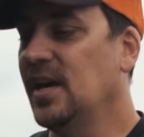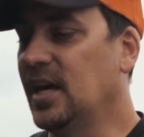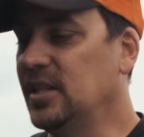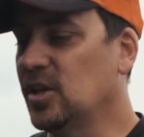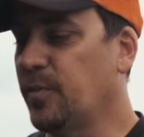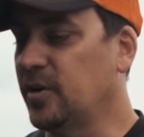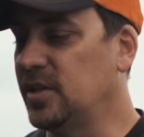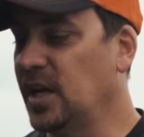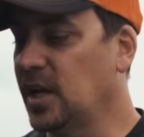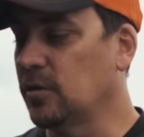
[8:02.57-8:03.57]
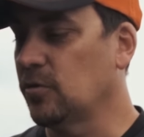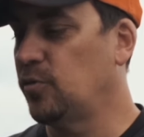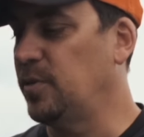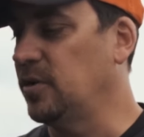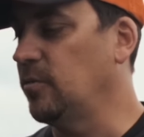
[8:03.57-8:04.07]
And this particular
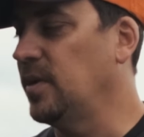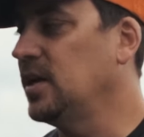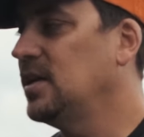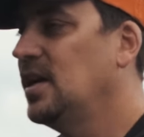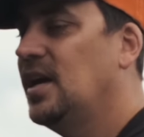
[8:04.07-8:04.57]
spinnerbait